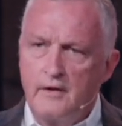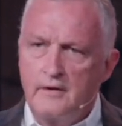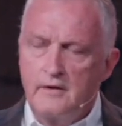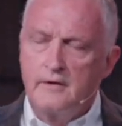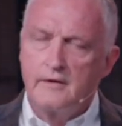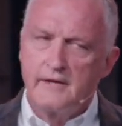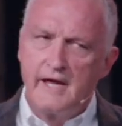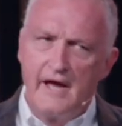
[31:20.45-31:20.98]

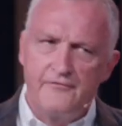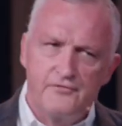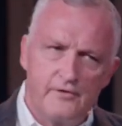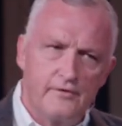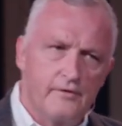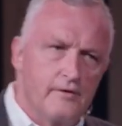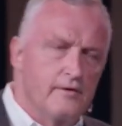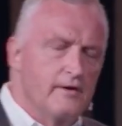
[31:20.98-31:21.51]
A
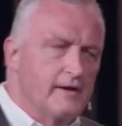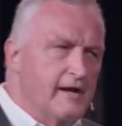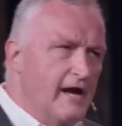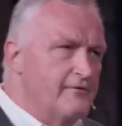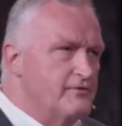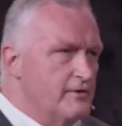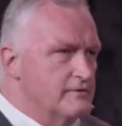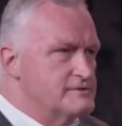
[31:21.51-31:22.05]
catheter, a uh,
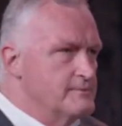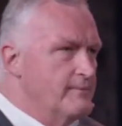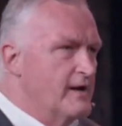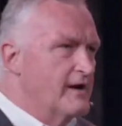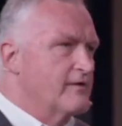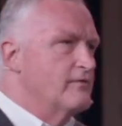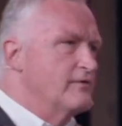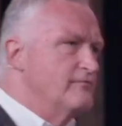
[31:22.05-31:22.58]
catheter is a
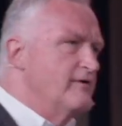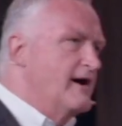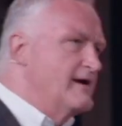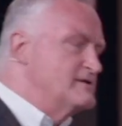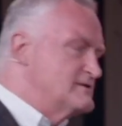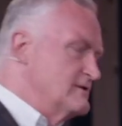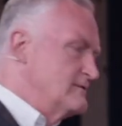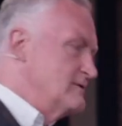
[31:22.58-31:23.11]
medical
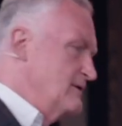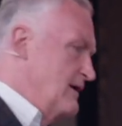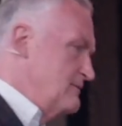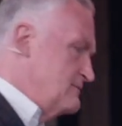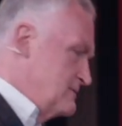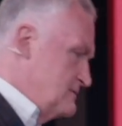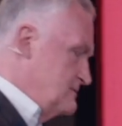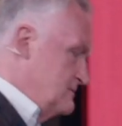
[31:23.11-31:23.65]
device that, that
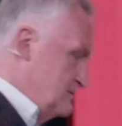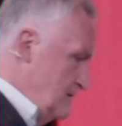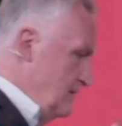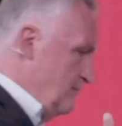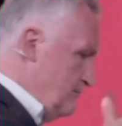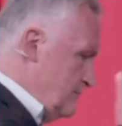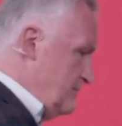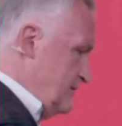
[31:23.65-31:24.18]

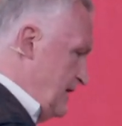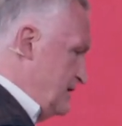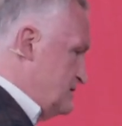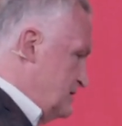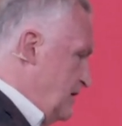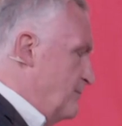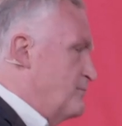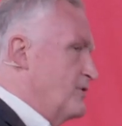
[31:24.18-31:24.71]

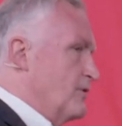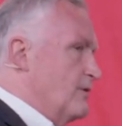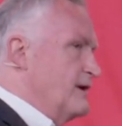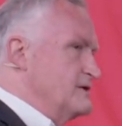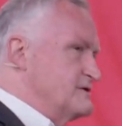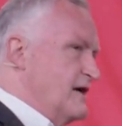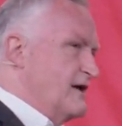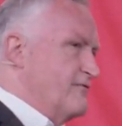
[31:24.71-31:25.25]
takes the
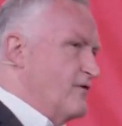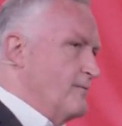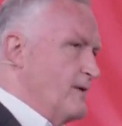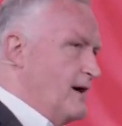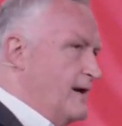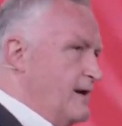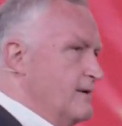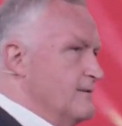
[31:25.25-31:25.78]
impurities out of our
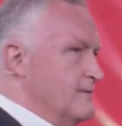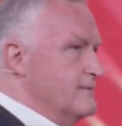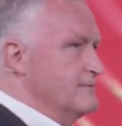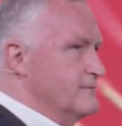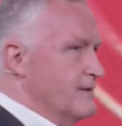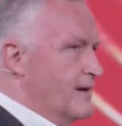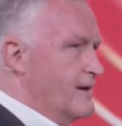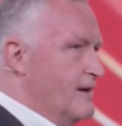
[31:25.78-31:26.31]
body.
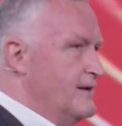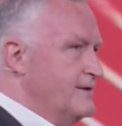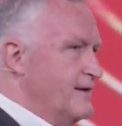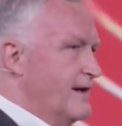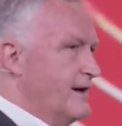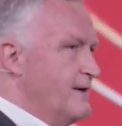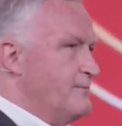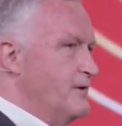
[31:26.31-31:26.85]
Did I clean
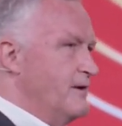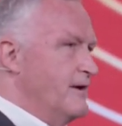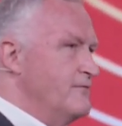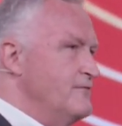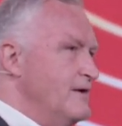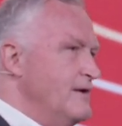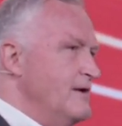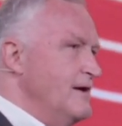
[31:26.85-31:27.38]
that up enough?
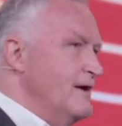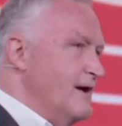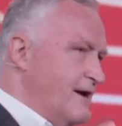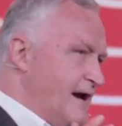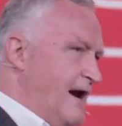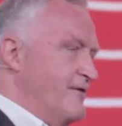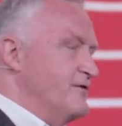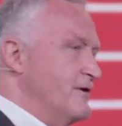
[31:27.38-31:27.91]
A
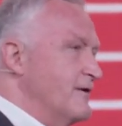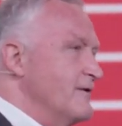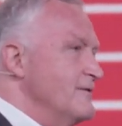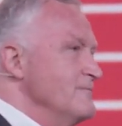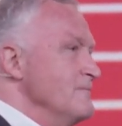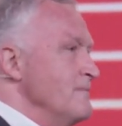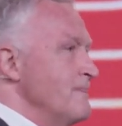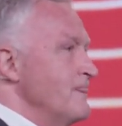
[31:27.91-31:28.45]
catheter.
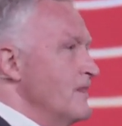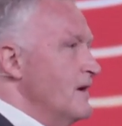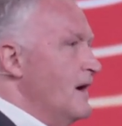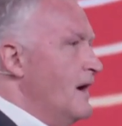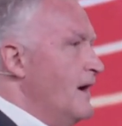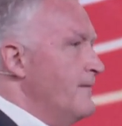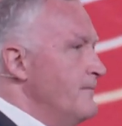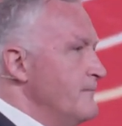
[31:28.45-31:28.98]

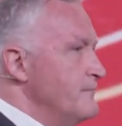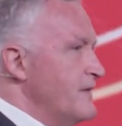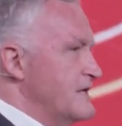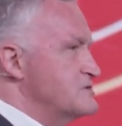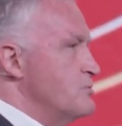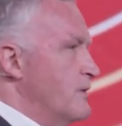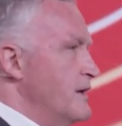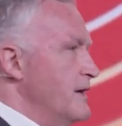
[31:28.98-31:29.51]
Um,
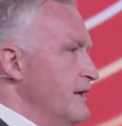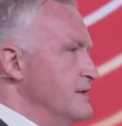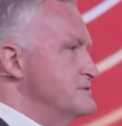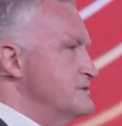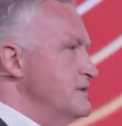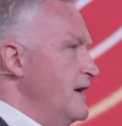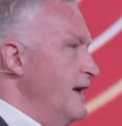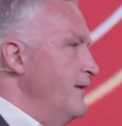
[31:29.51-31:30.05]
that's what it
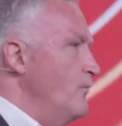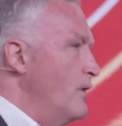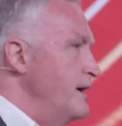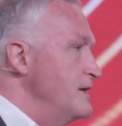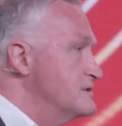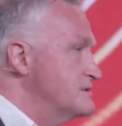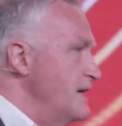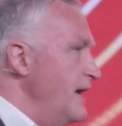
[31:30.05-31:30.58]
is. And what
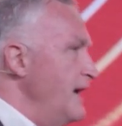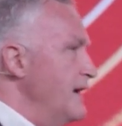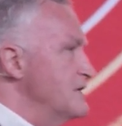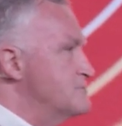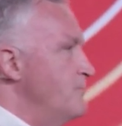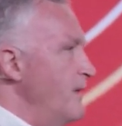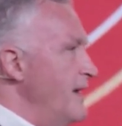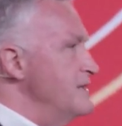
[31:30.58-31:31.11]
he's saying
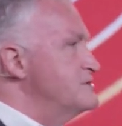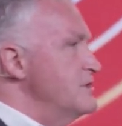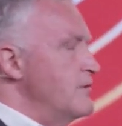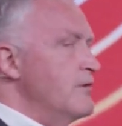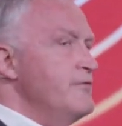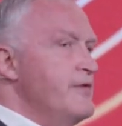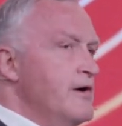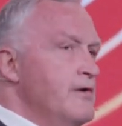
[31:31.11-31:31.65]
is, blessed
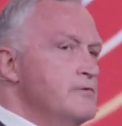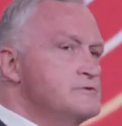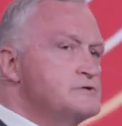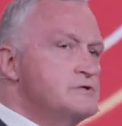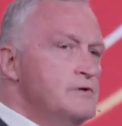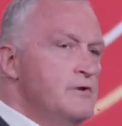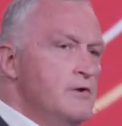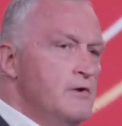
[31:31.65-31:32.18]
are
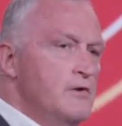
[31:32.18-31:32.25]
those